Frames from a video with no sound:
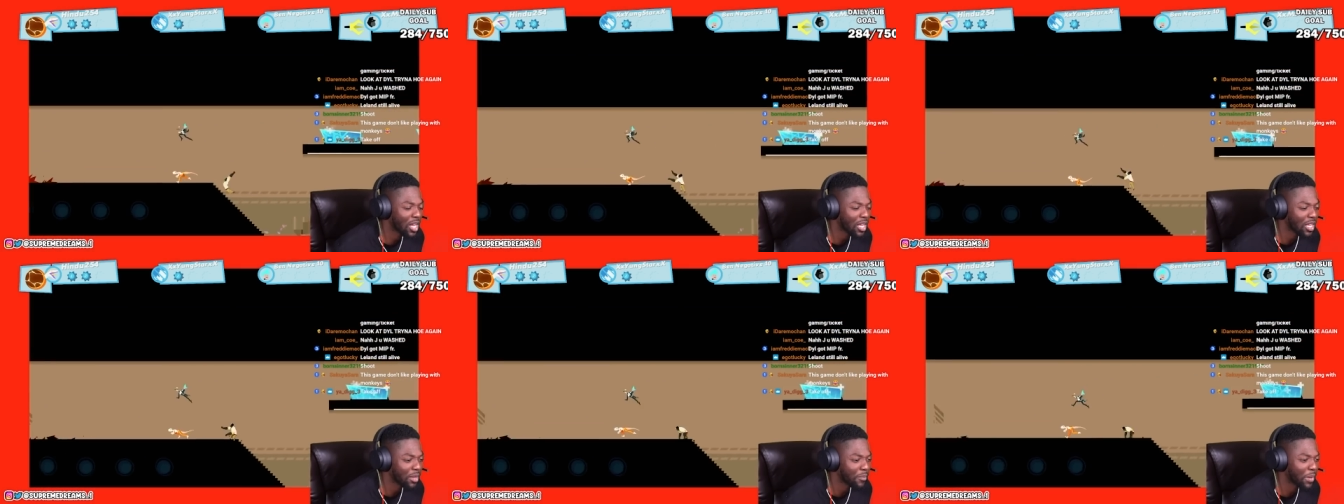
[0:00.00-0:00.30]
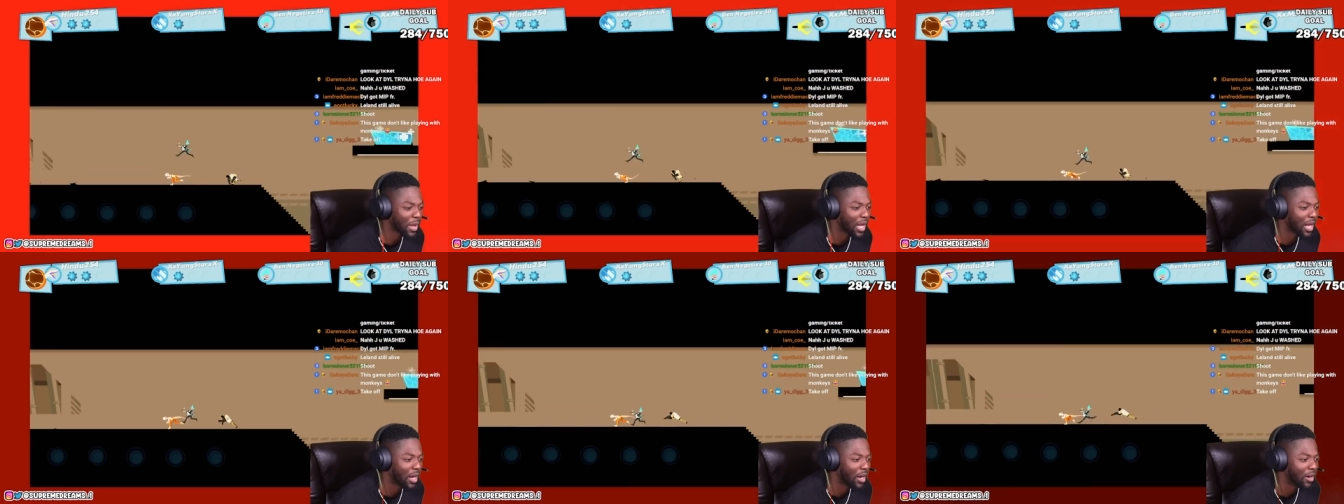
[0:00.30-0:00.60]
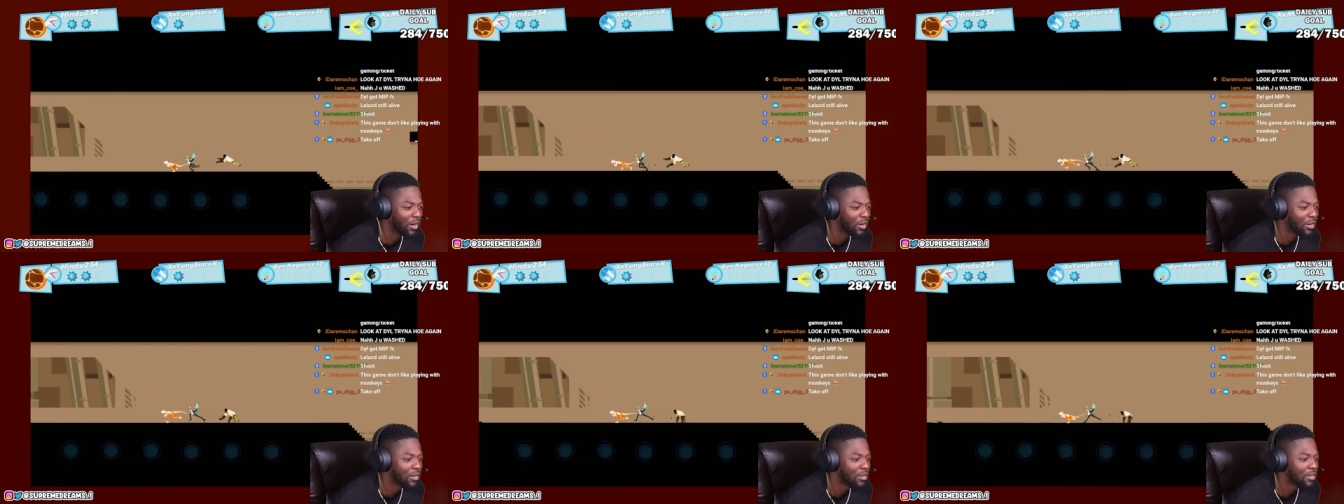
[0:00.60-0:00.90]
talking
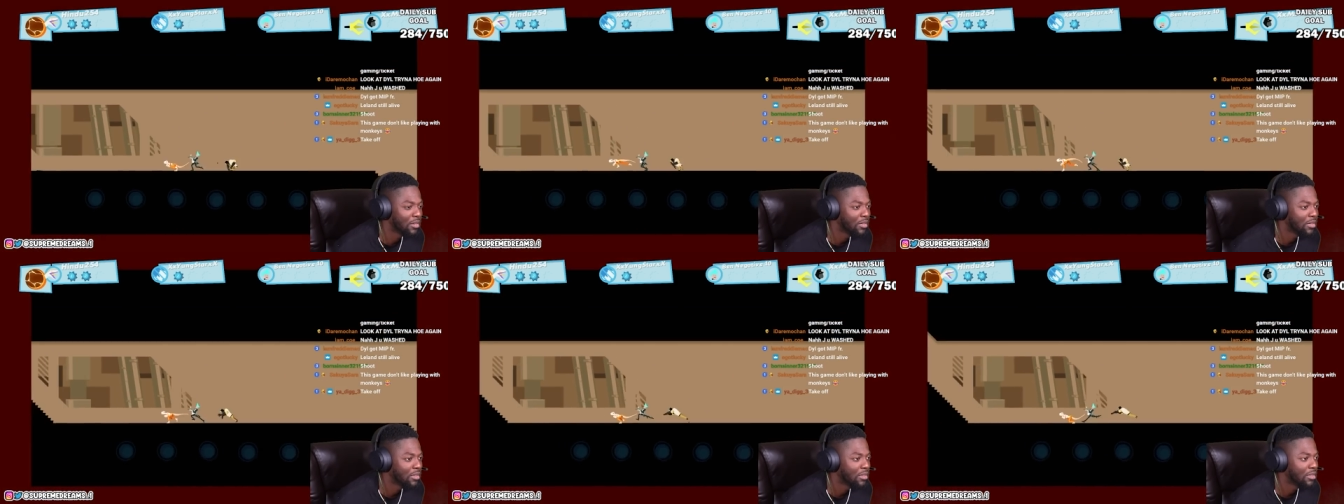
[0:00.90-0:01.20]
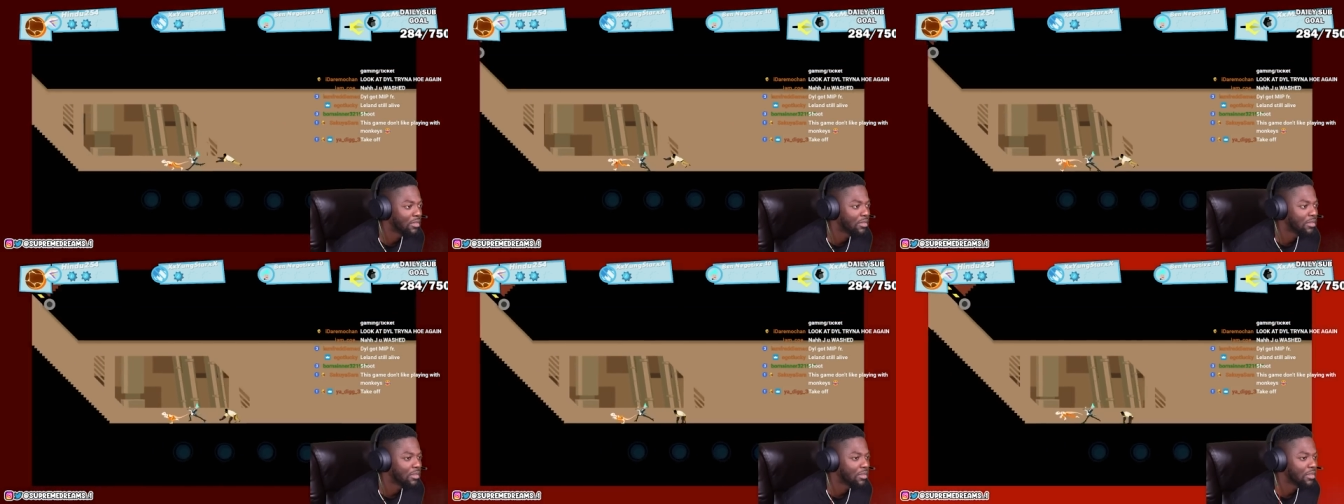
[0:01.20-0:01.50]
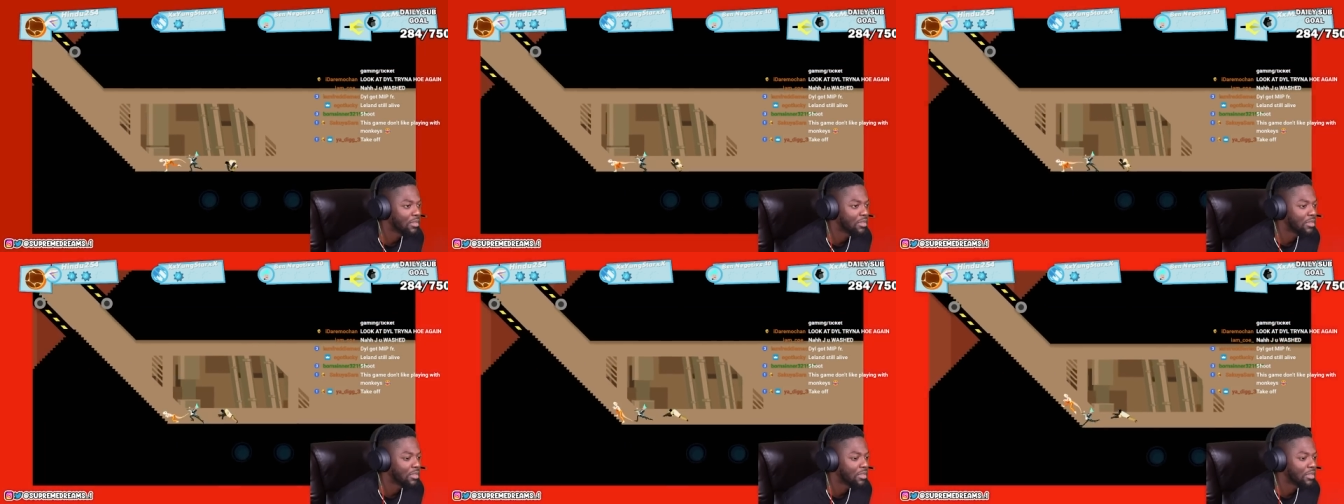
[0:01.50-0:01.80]
about? They're busy
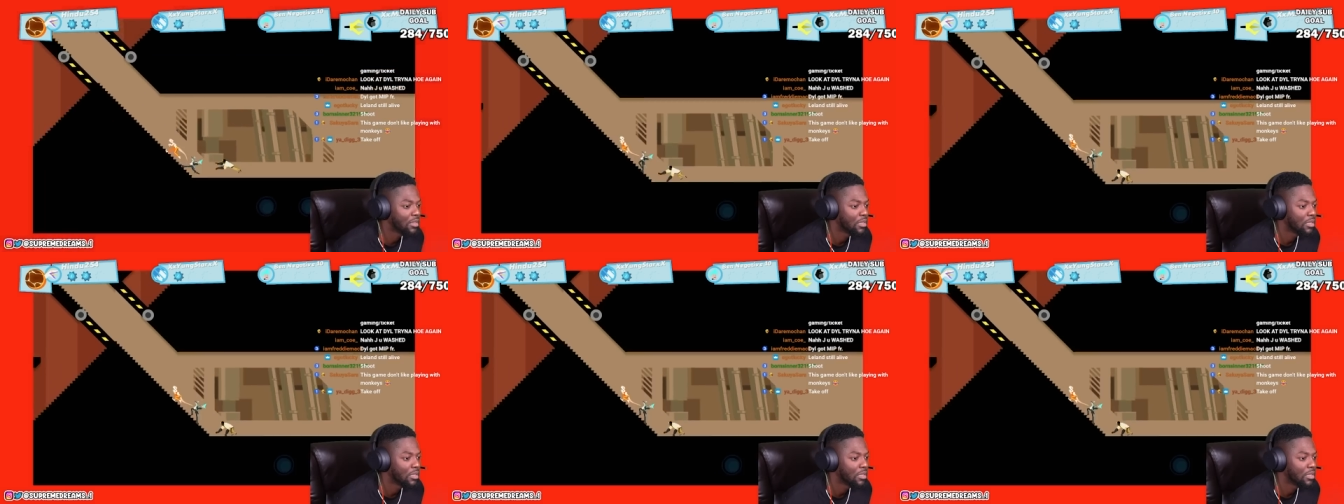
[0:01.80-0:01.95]
right now.